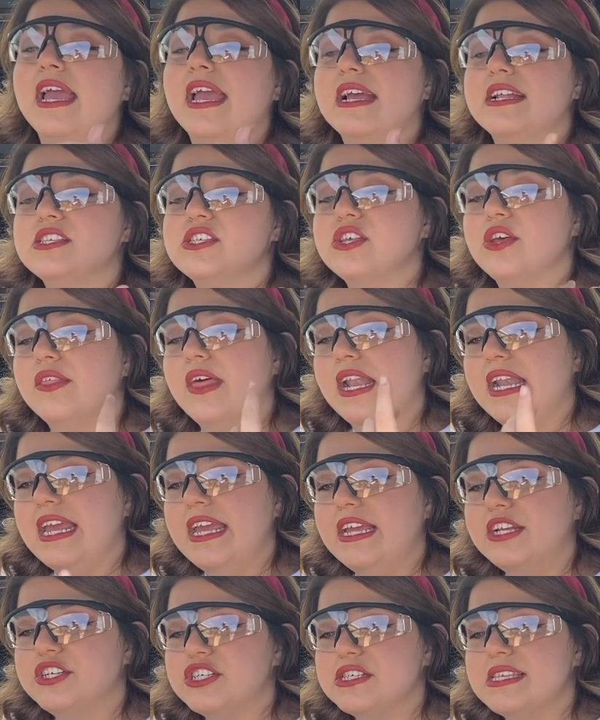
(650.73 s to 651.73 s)
And so then
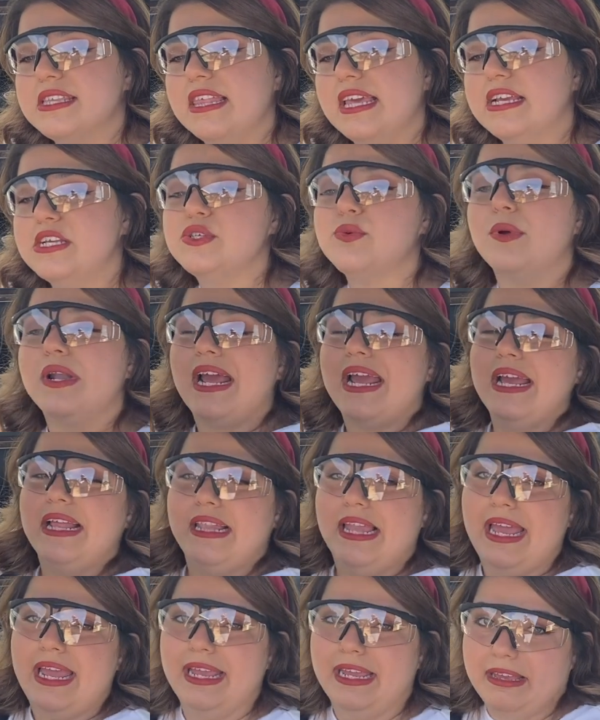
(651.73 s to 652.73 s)
he just thinks when I
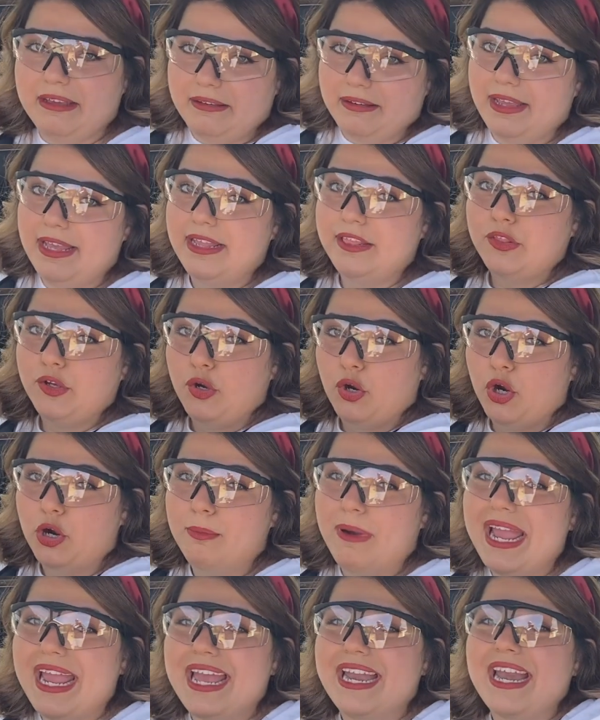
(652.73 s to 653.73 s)
like hit the curb,
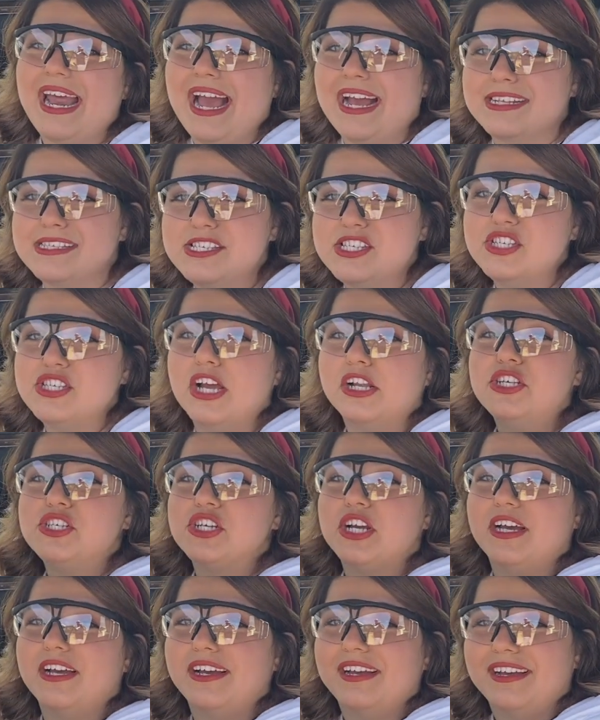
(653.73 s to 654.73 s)
I hit it at such
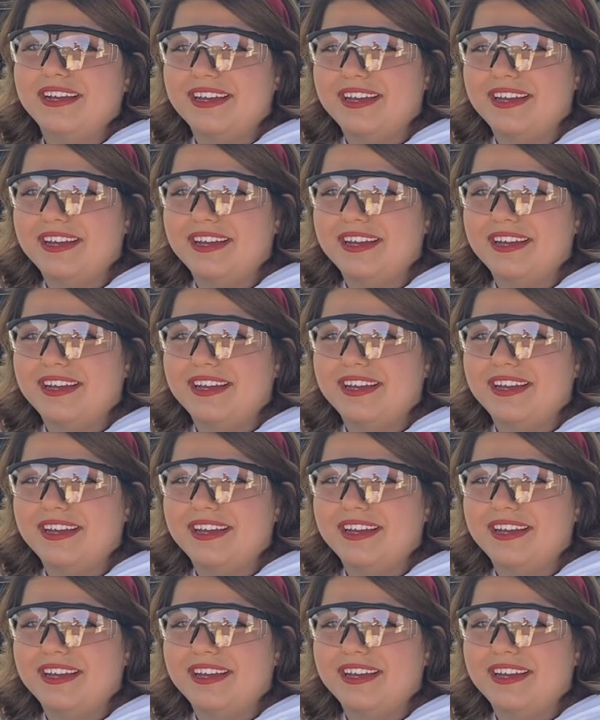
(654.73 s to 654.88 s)
a